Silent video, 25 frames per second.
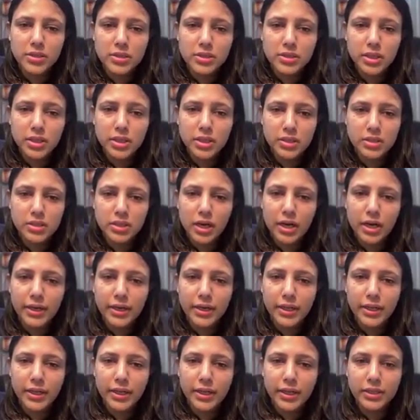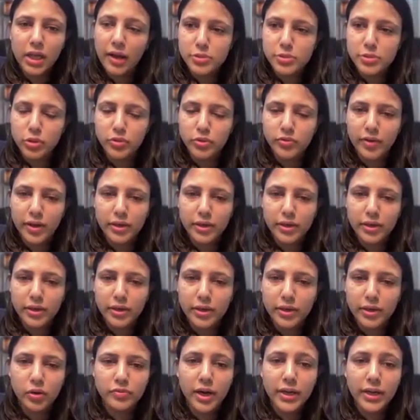6. I'll take the absolute value
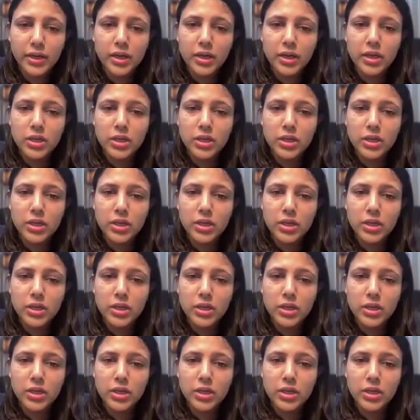of that.